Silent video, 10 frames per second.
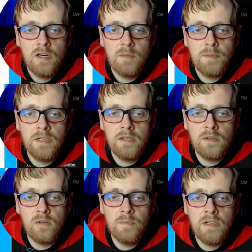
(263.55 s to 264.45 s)
are playing
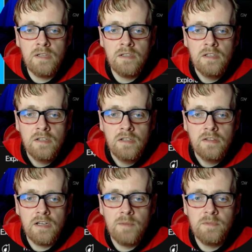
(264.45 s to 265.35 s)
old men
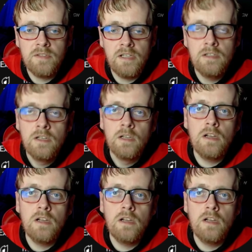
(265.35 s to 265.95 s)
that keep saying,